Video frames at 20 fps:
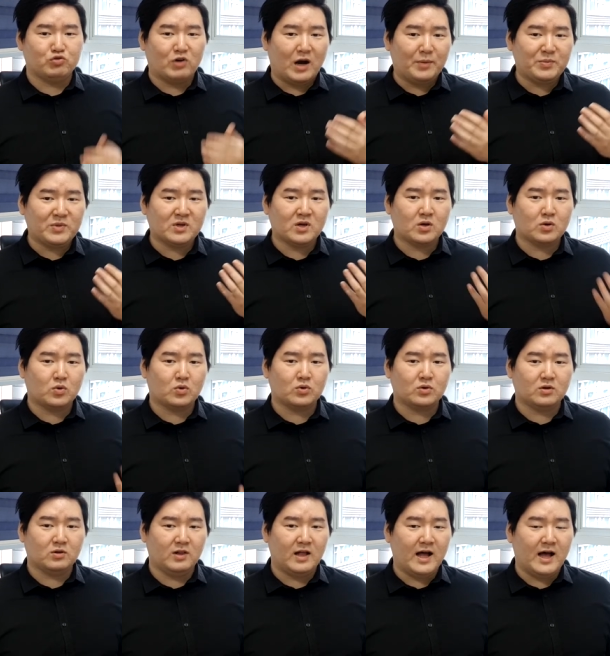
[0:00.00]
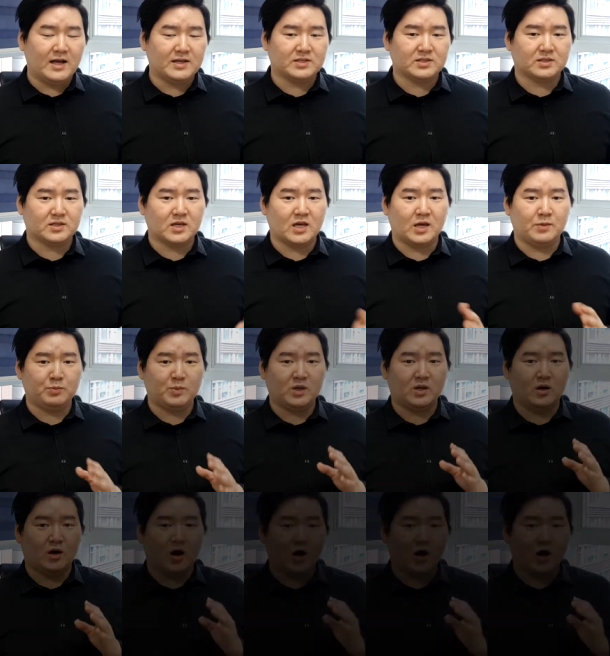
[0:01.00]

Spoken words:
Dropping a class can